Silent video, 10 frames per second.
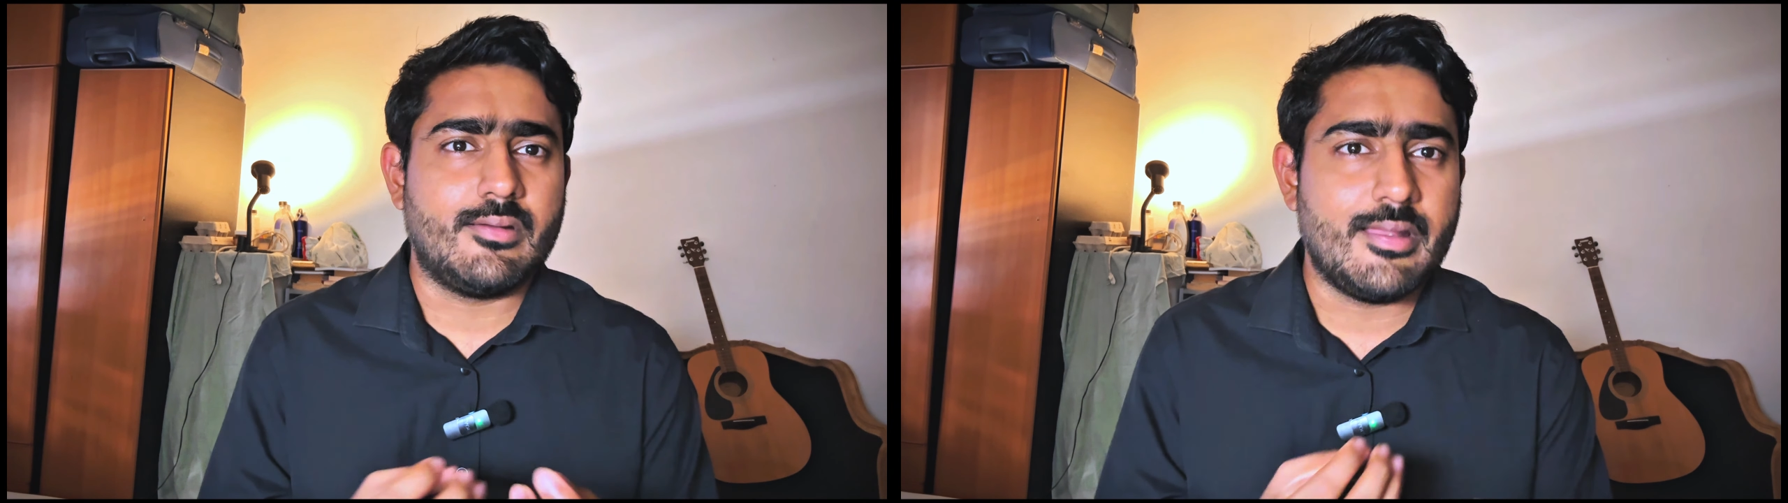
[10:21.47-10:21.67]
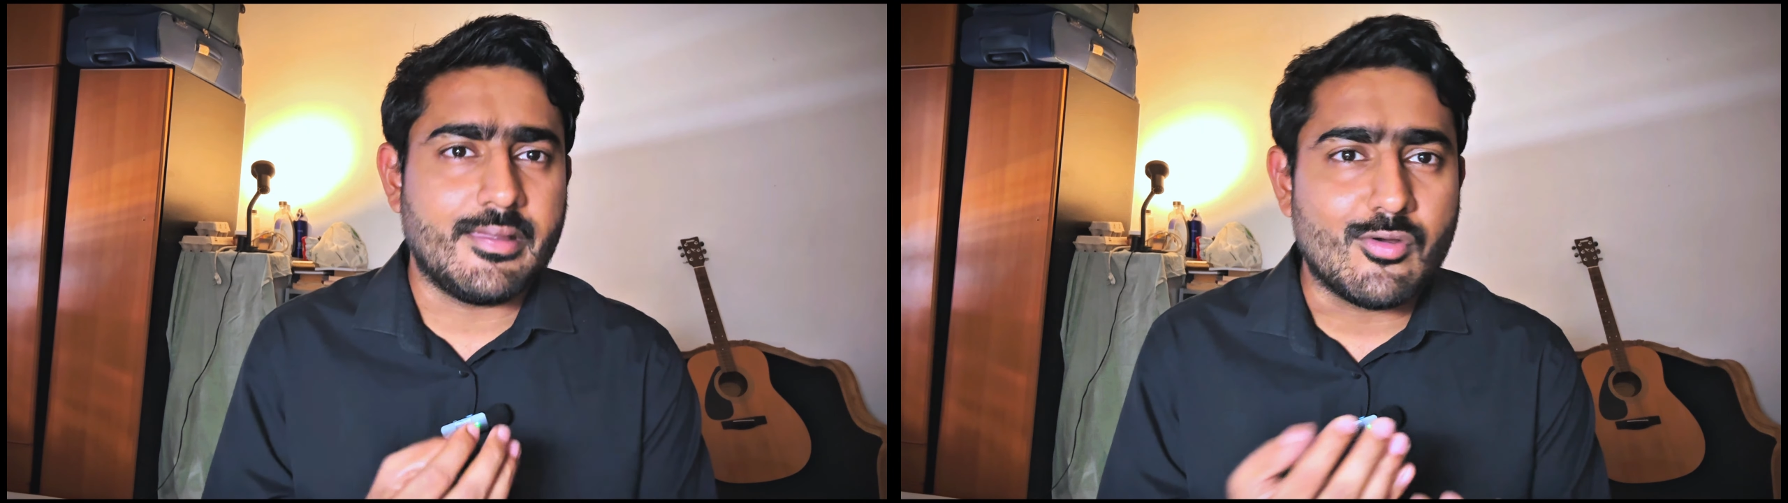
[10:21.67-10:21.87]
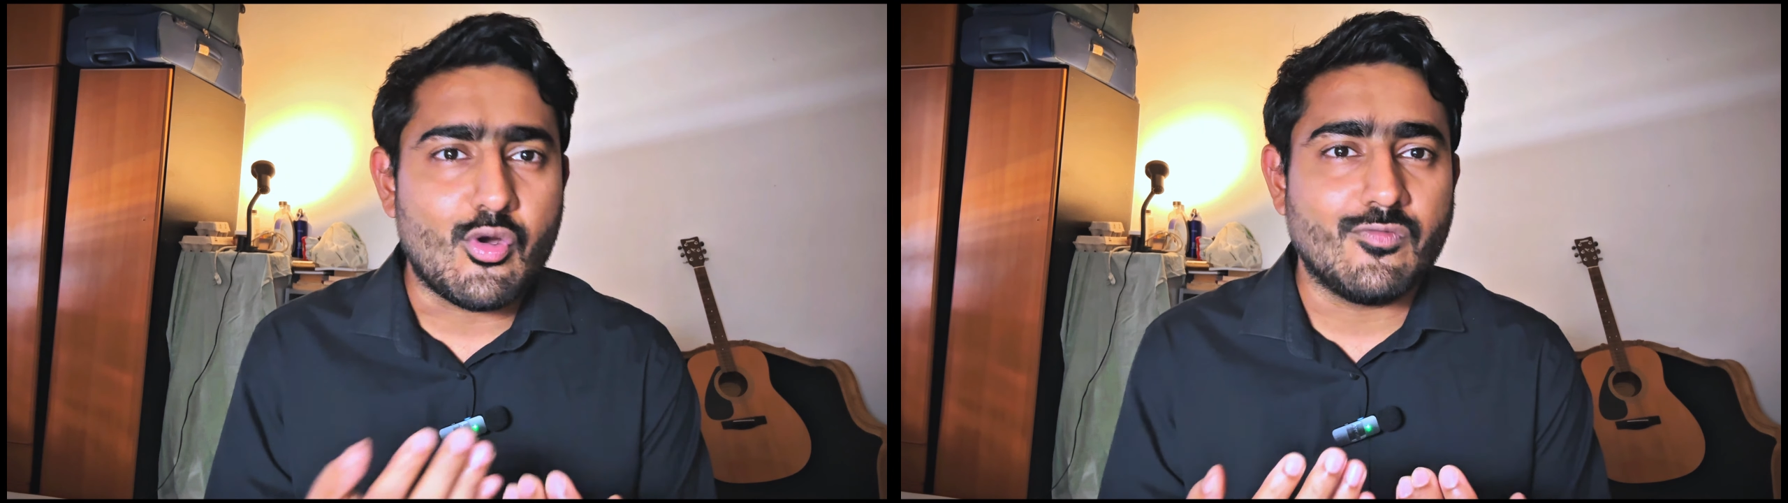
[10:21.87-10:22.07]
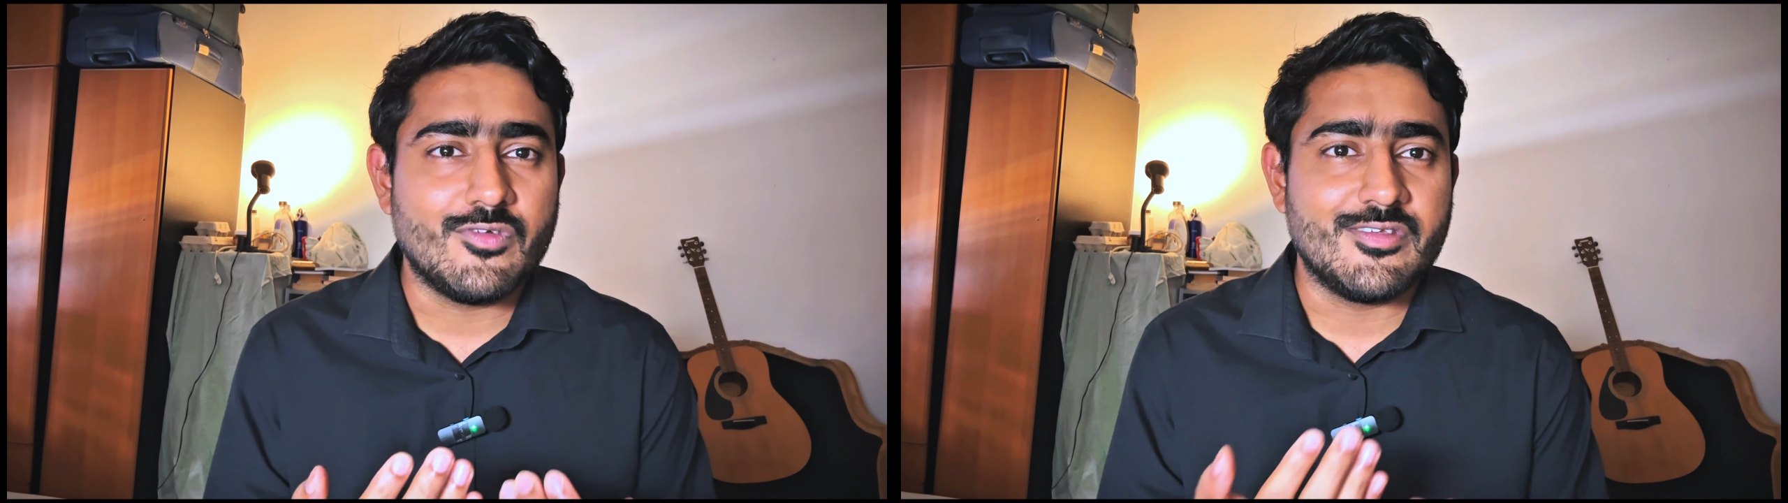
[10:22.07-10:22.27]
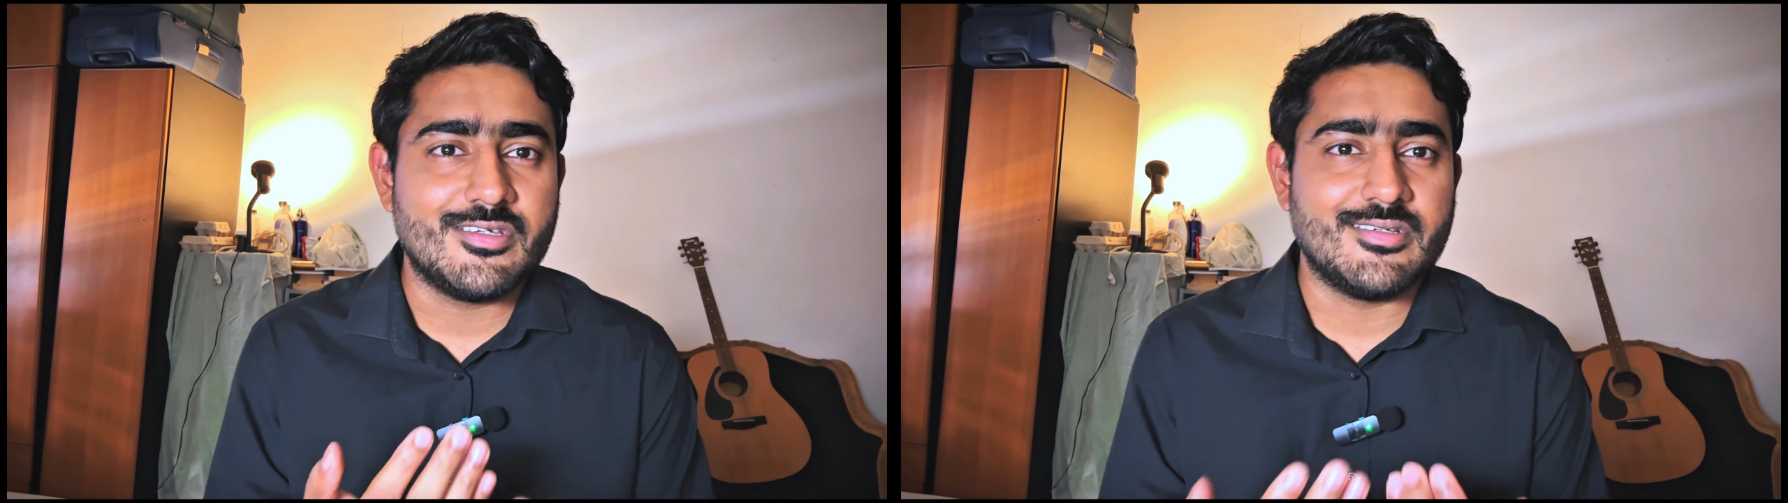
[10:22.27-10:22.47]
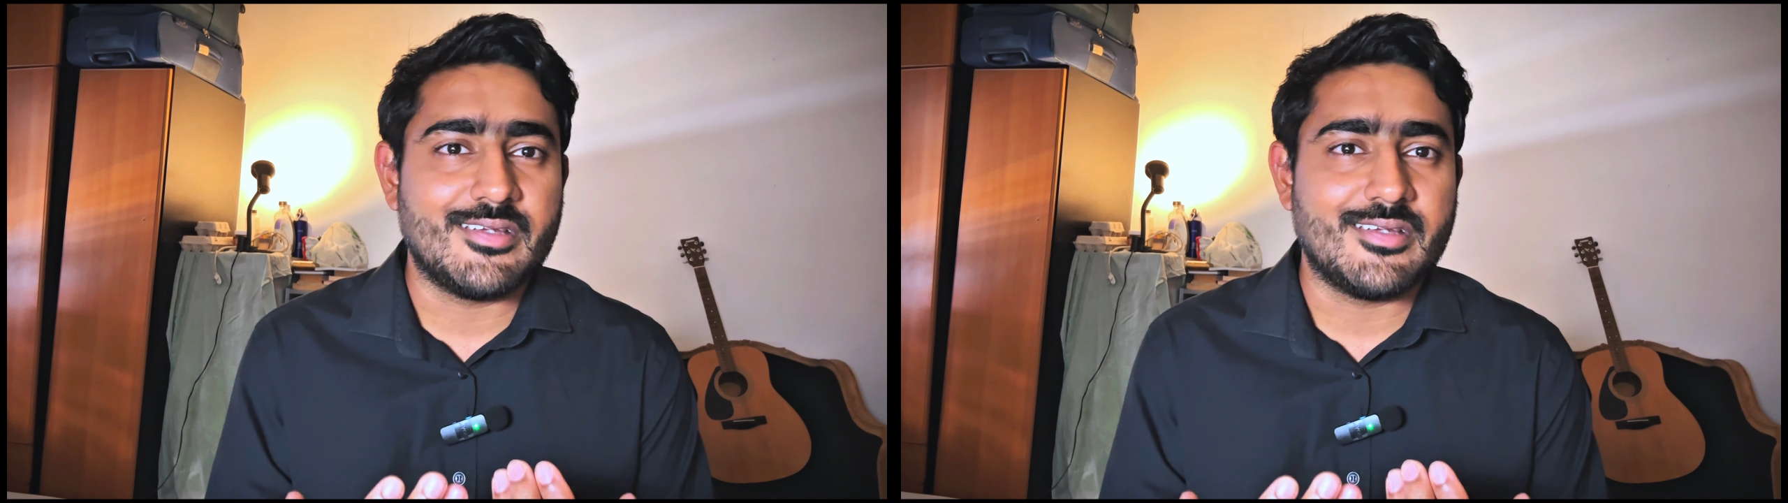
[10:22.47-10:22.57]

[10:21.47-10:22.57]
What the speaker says: like a conversation